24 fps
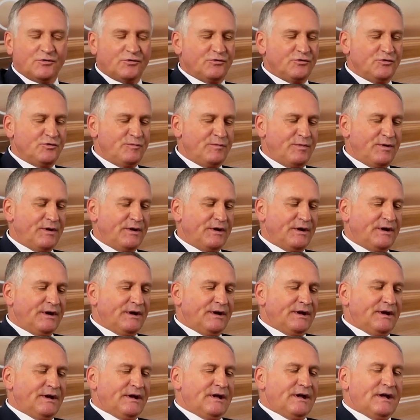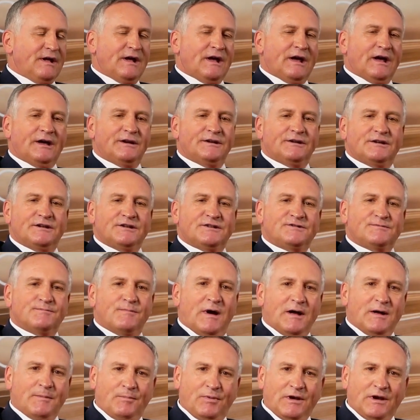Group, and it is
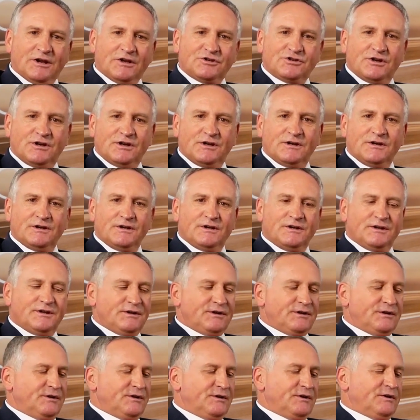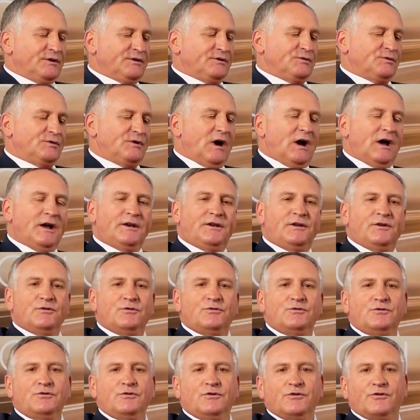my pleasure to guide
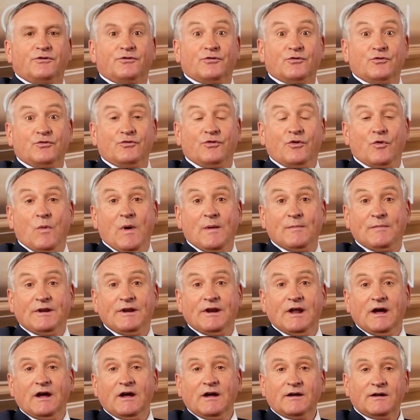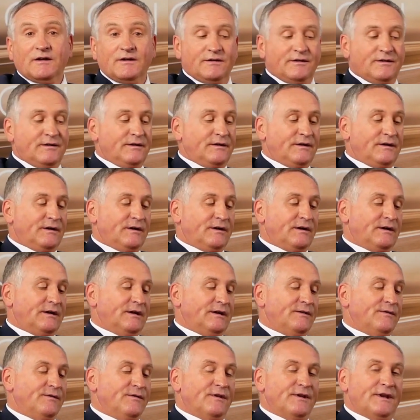you through the webinar
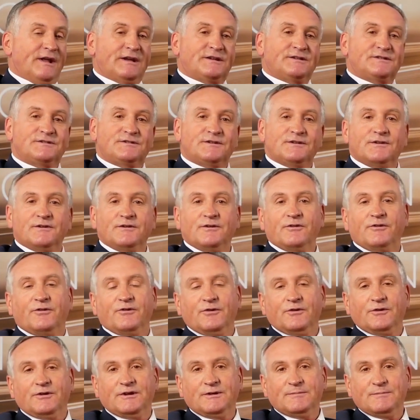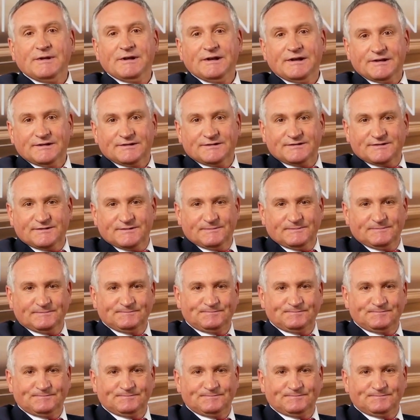in the next 30 minutes.